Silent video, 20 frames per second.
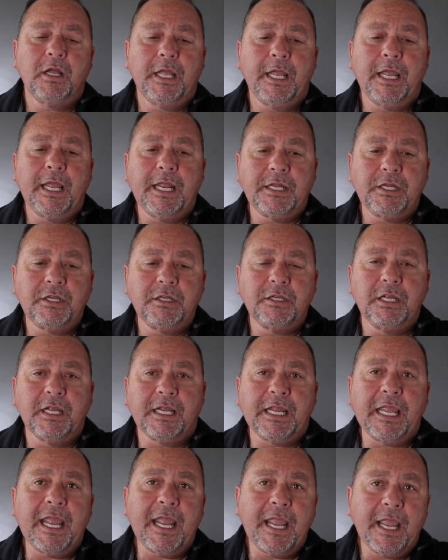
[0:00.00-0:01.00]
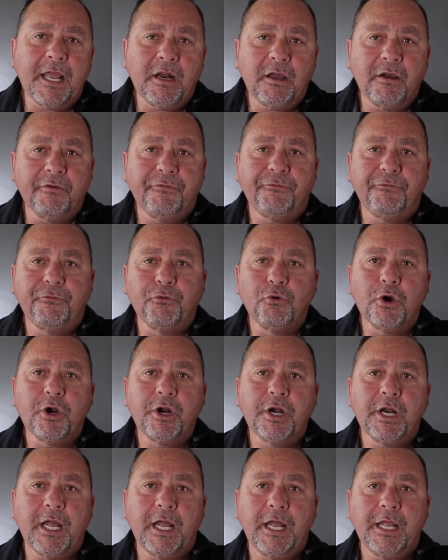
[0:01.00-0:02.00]
and you can't
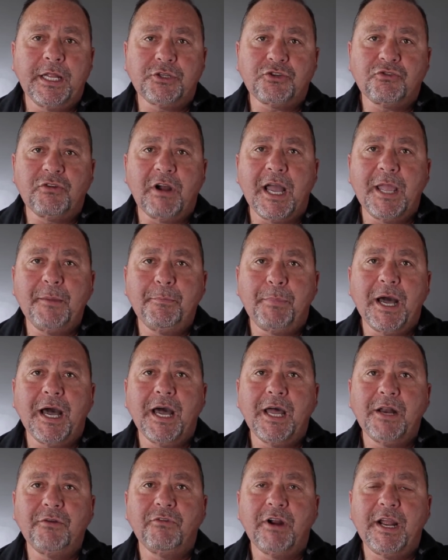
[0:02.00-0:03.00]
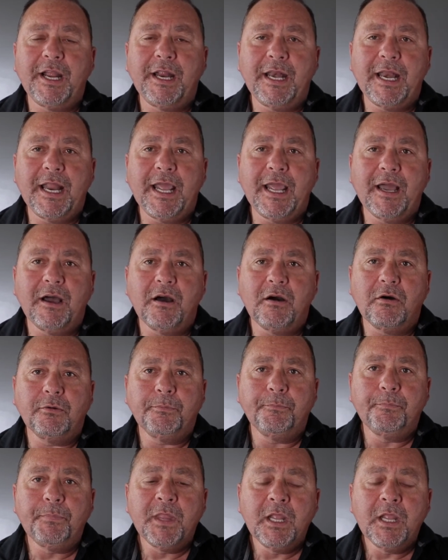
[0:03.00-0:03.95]
afford a tripod right now,